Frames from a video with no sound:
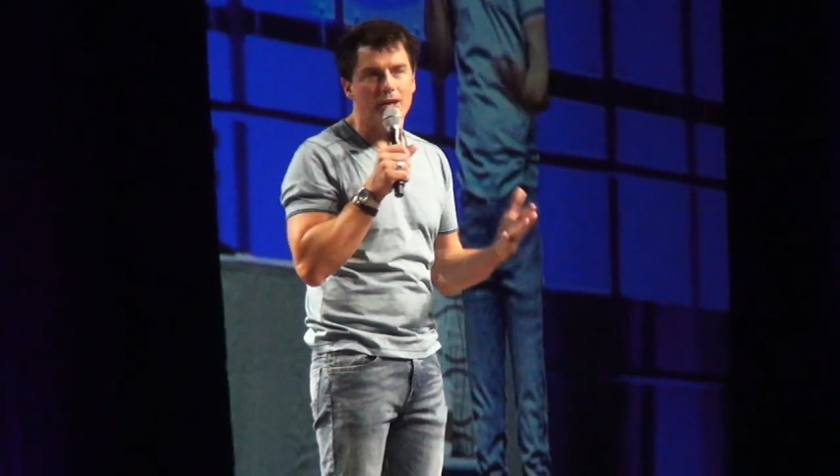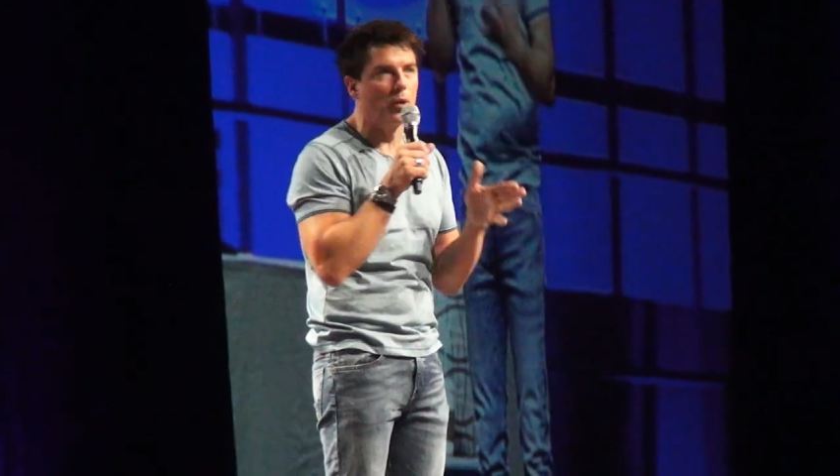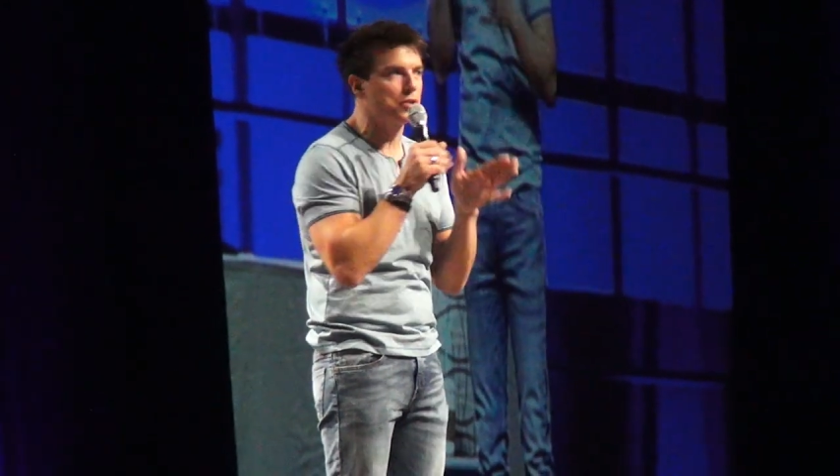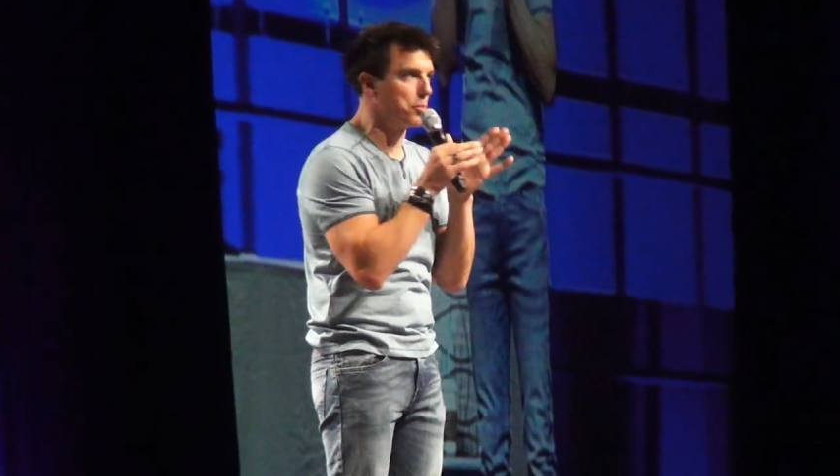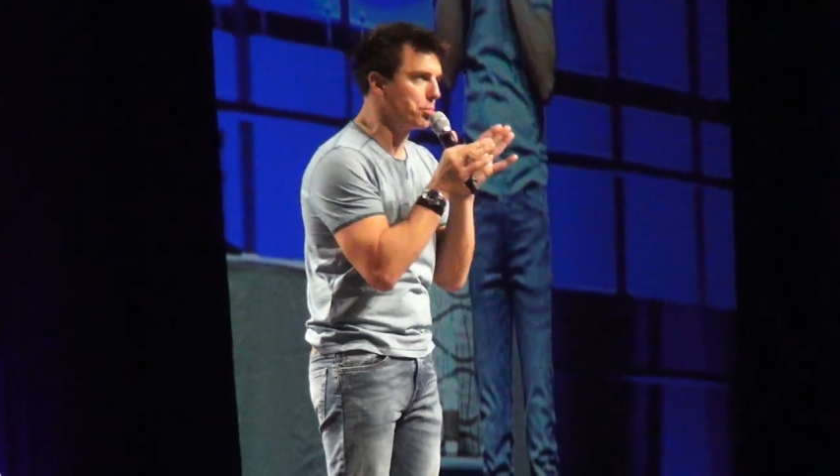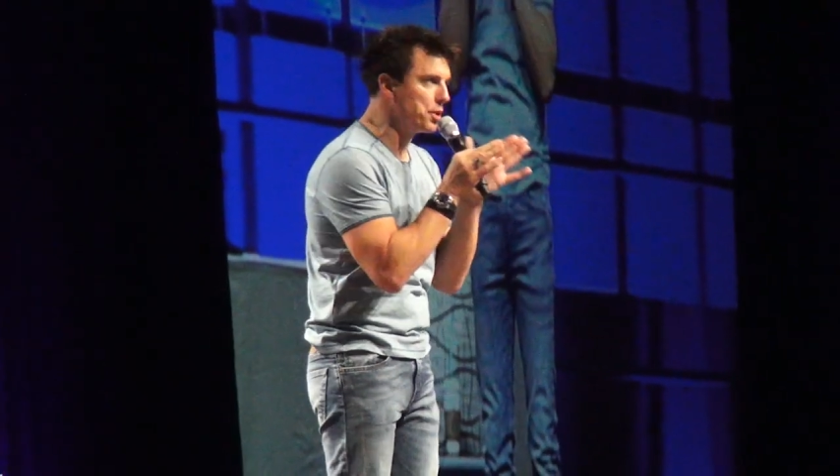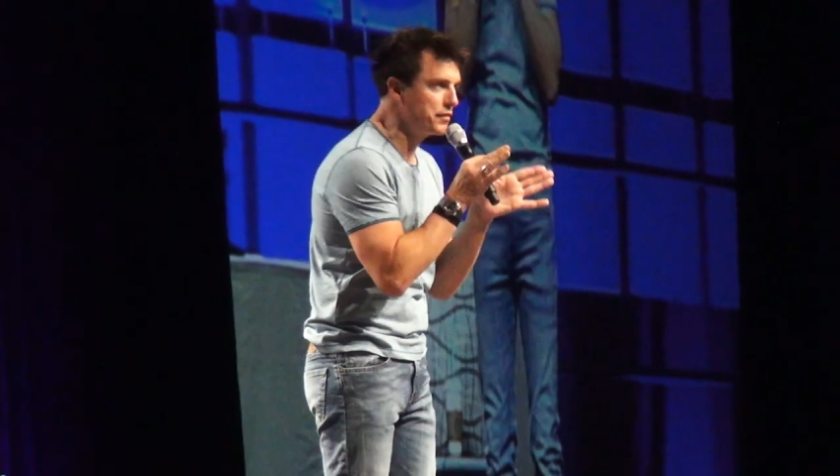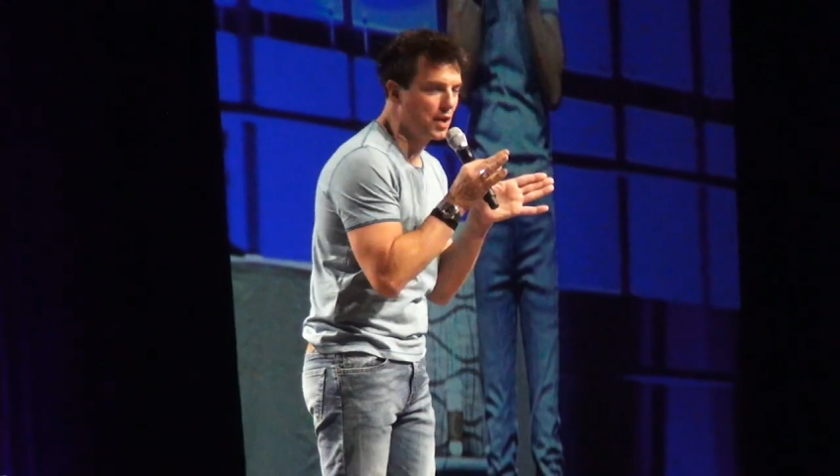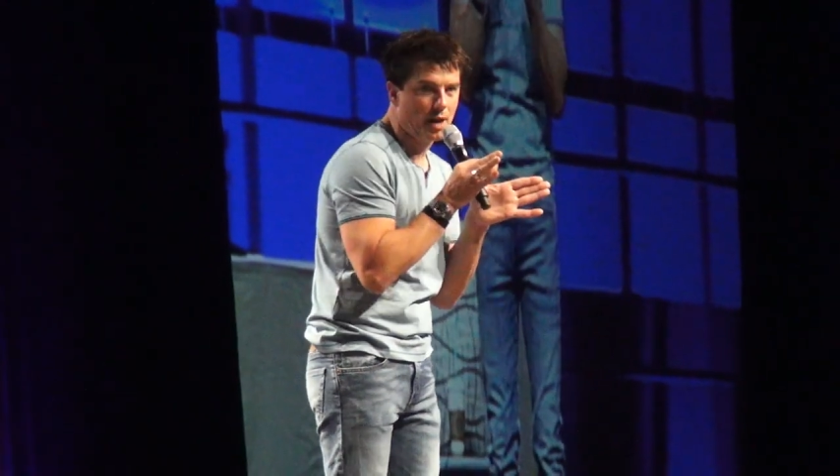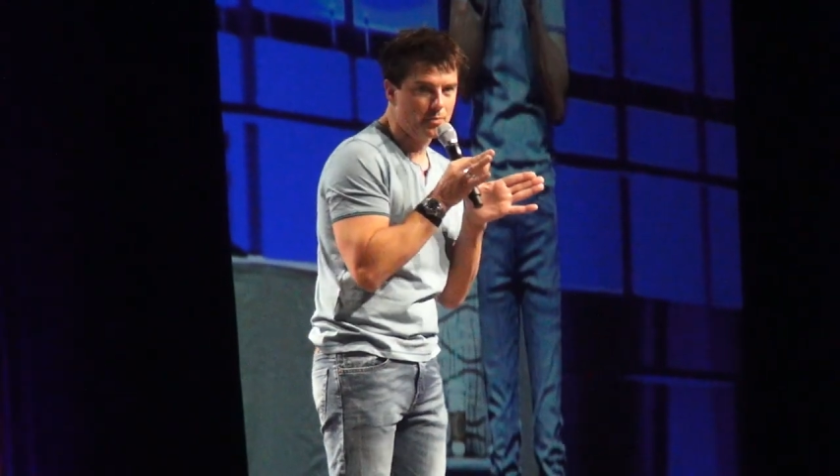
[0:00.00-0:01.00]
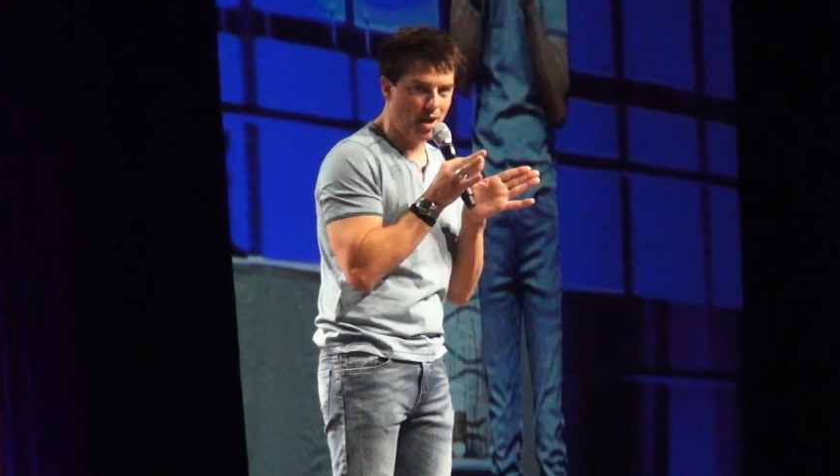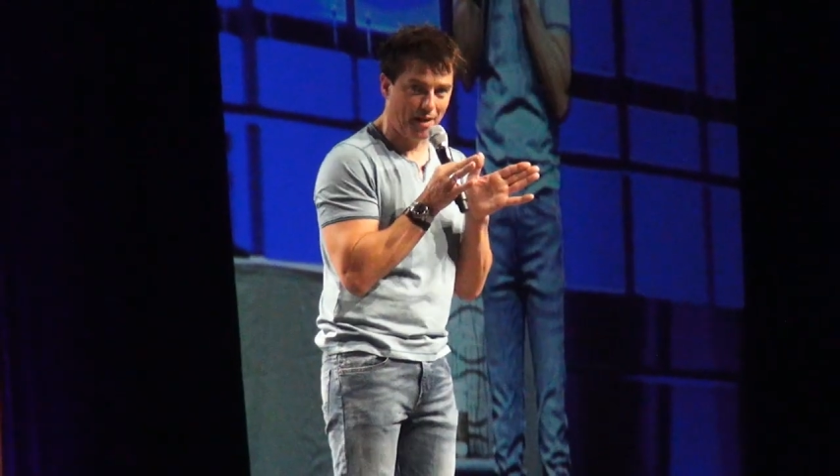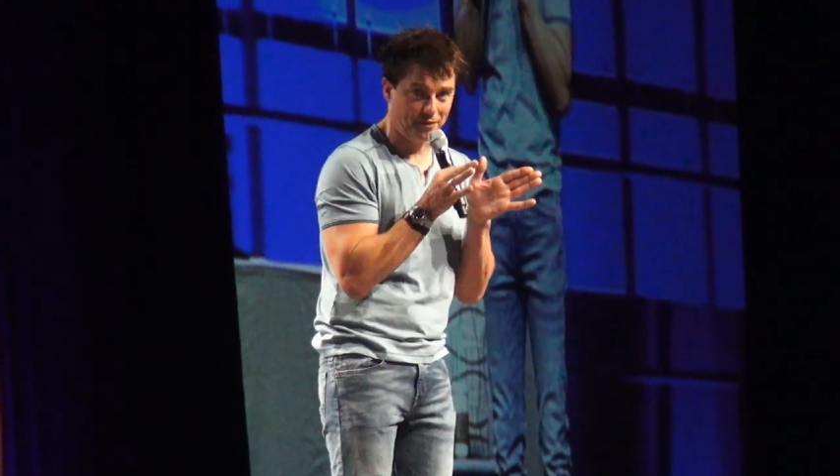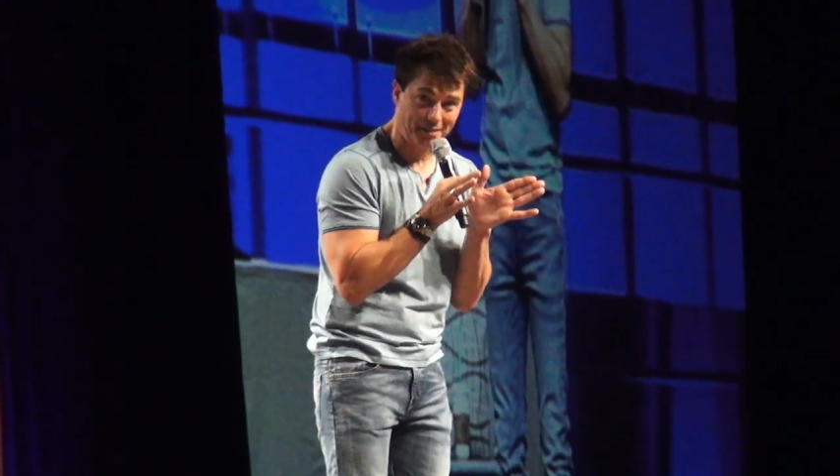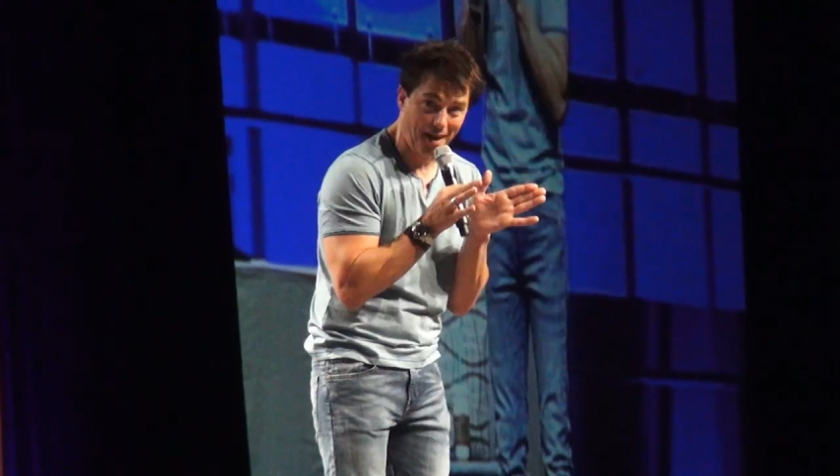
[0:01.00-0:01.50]
I know it's a brief time you
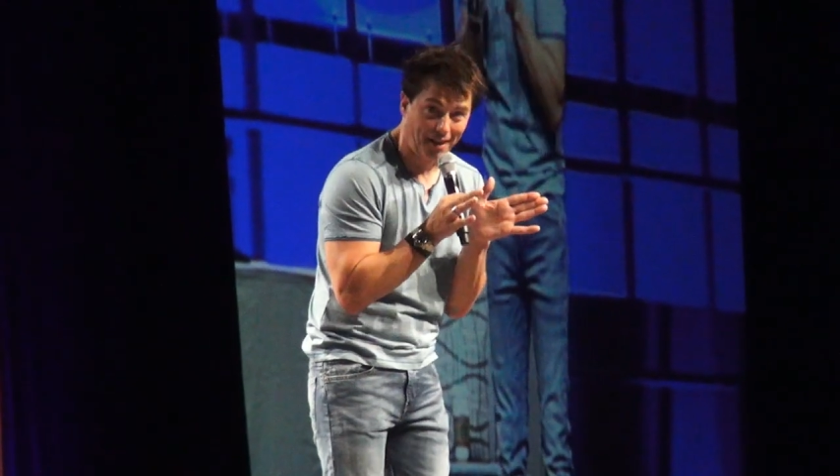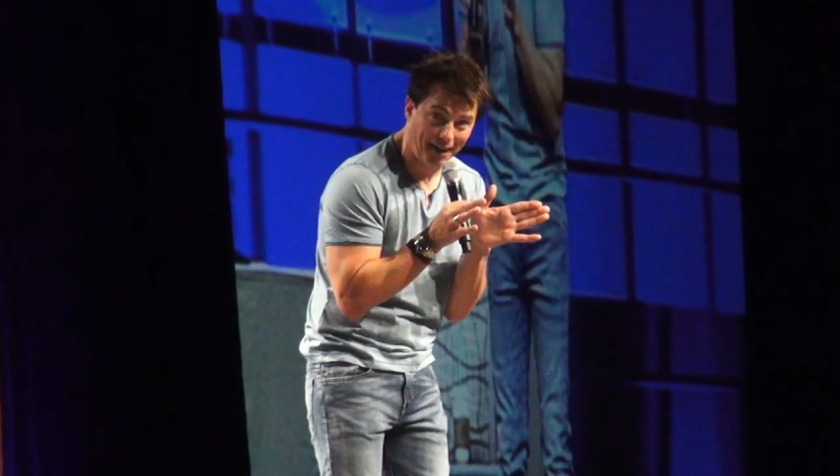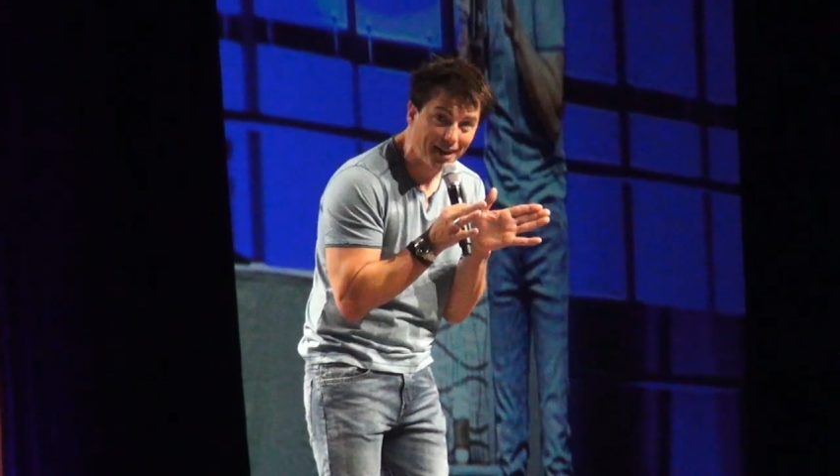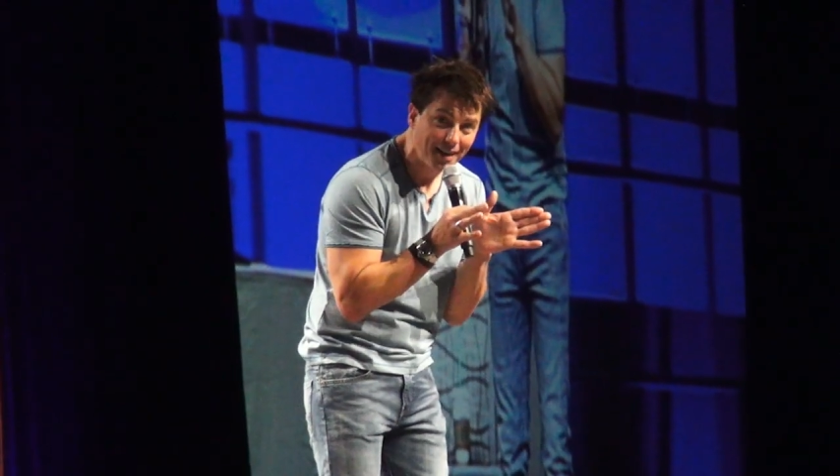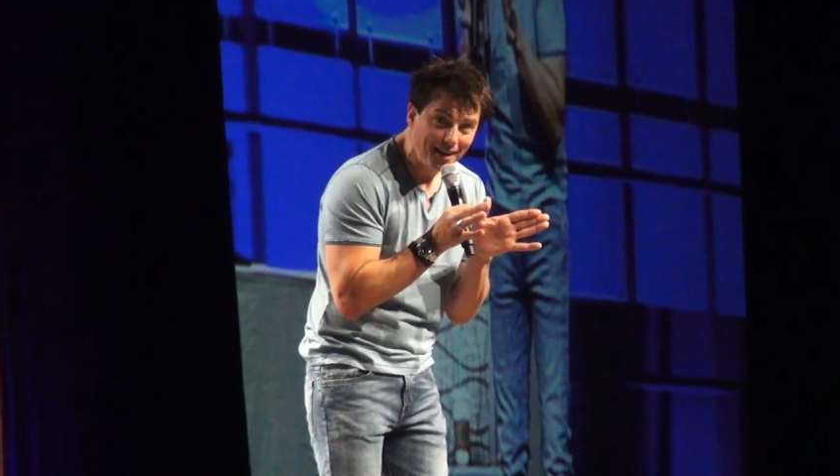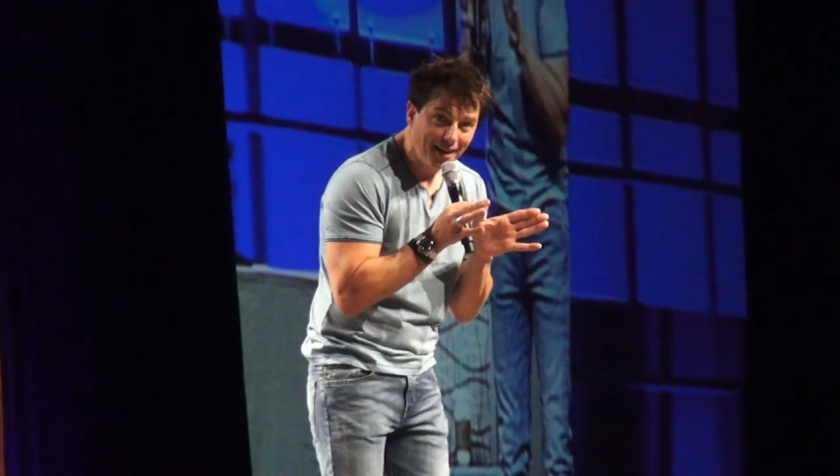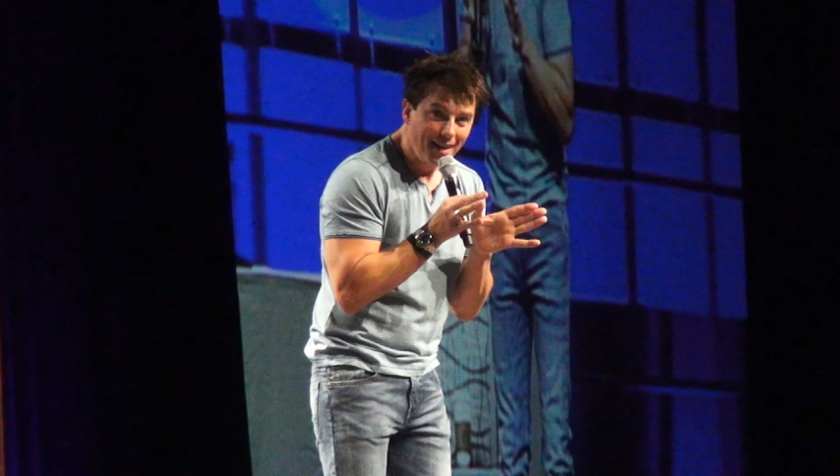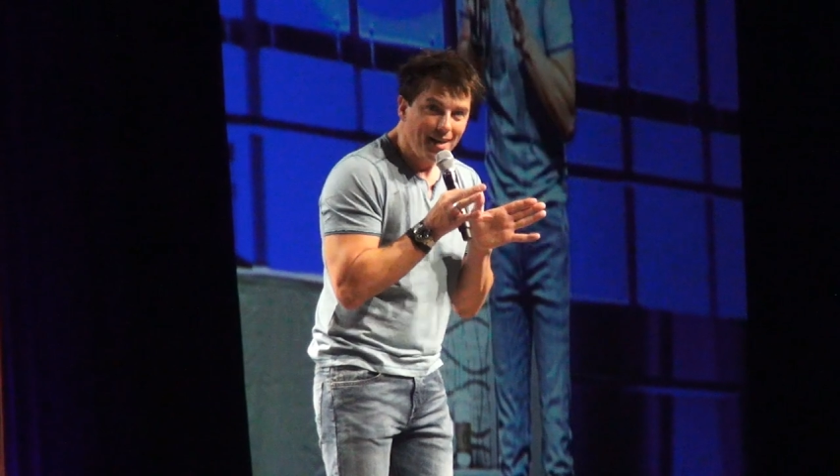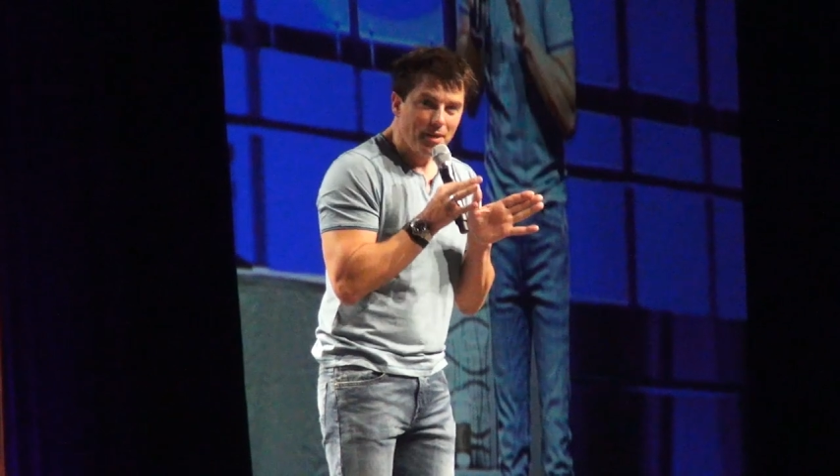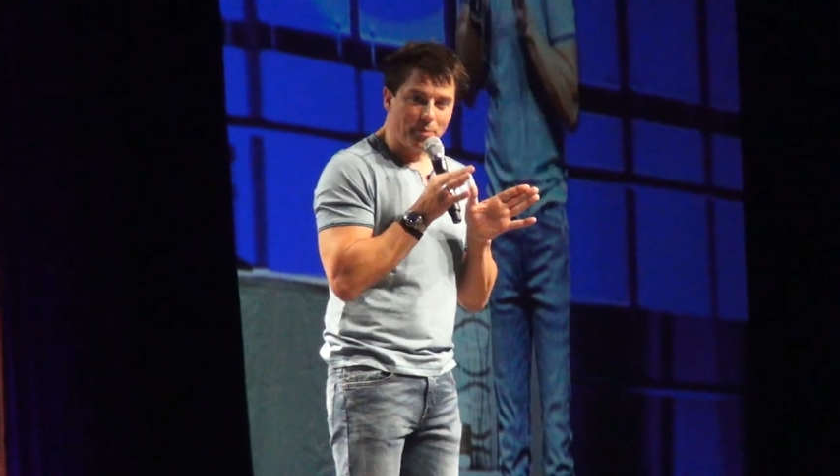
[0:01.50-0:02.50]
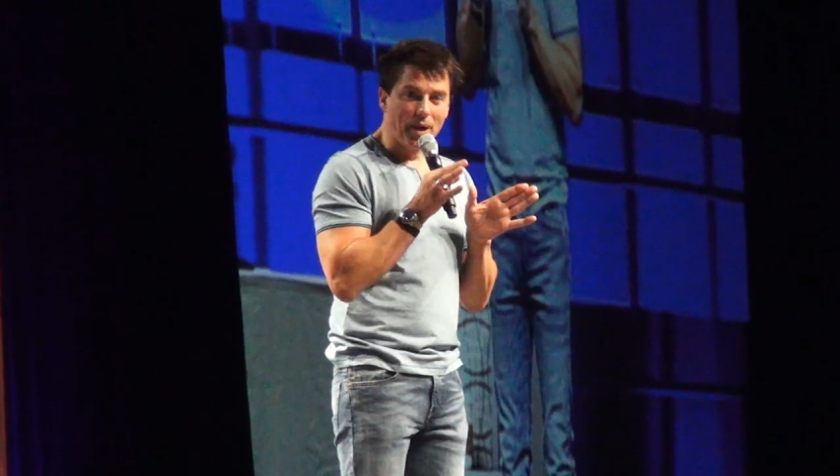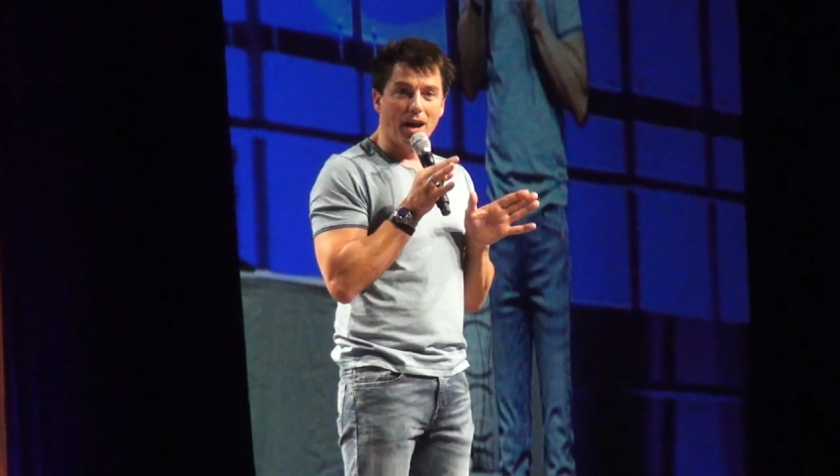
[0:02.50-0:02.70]
have to tell it,